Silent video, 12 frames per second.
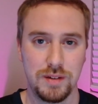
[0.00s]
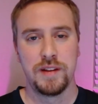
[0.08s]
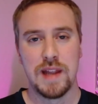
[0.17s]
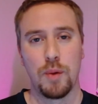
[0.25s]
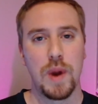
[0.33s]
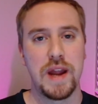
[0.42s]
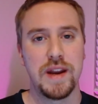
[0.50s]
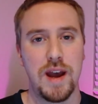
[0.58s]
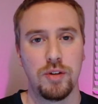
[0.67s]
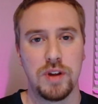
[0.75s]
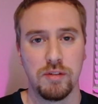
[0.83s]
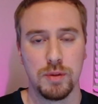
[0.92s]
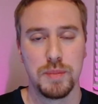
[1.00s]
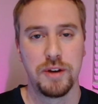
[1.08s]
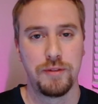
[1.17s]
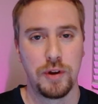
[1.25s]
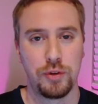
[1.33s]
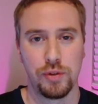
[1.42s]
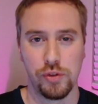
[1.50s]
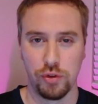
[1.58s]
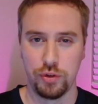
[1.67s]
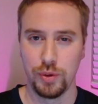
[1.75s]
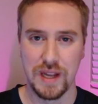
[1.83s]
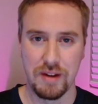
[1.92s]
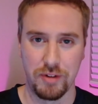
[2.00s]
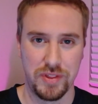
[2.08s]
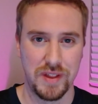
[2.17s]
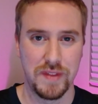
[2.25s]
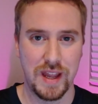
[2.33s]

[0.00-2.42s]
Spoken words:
Now, right now, government officials are doing everything